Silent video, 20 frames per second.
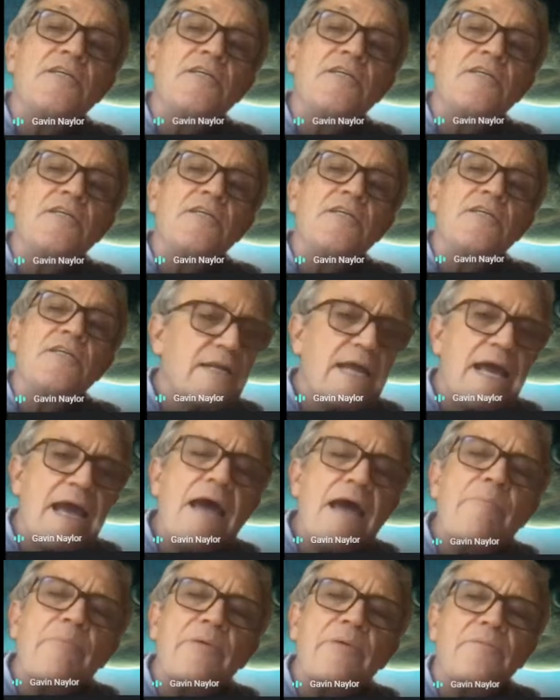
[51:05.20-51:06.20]
Well, that's not going to
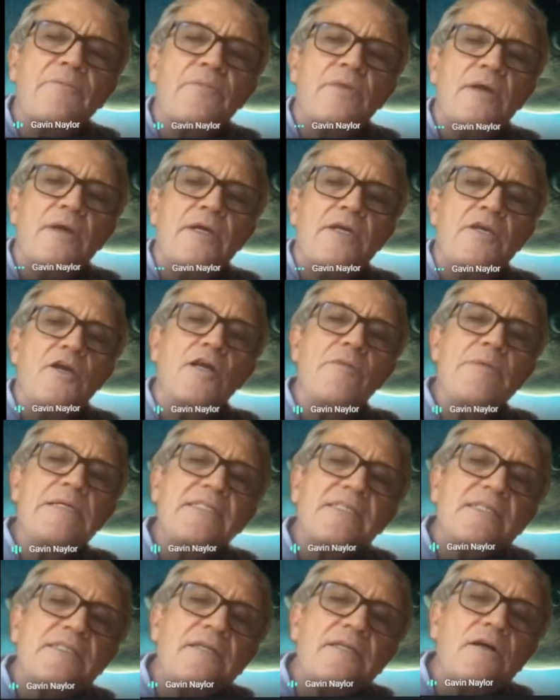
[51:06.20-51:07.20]
happen. You're going to be
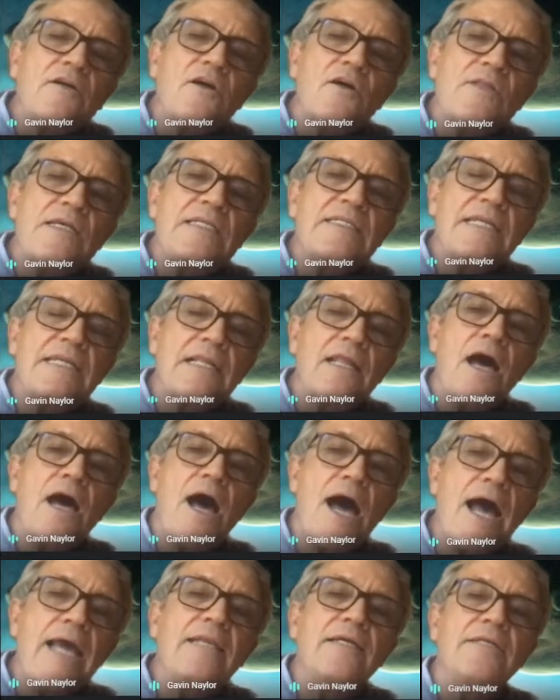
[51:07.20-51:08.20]
stuck on this little
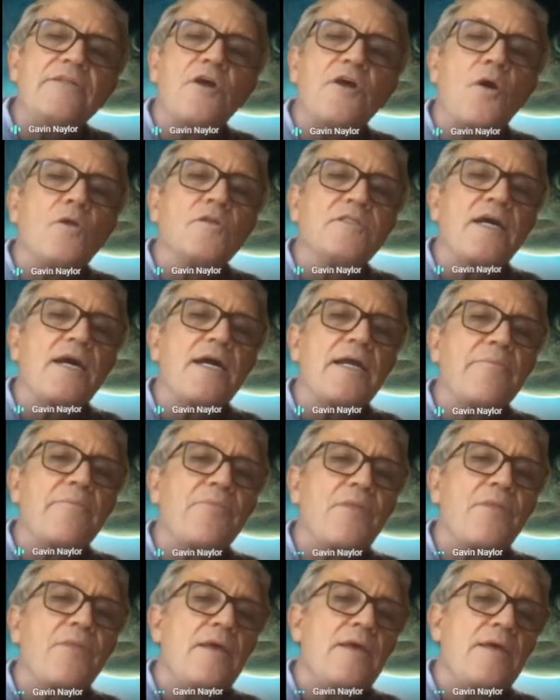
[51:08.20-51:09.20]
island the whole time.
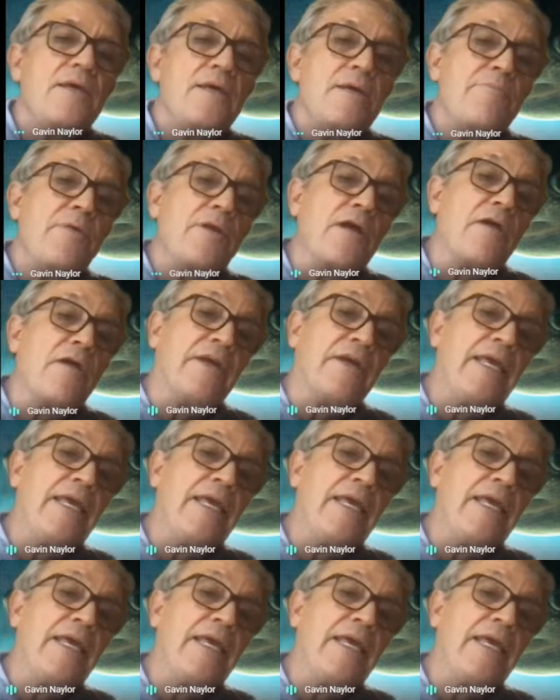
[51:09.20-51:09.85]
But over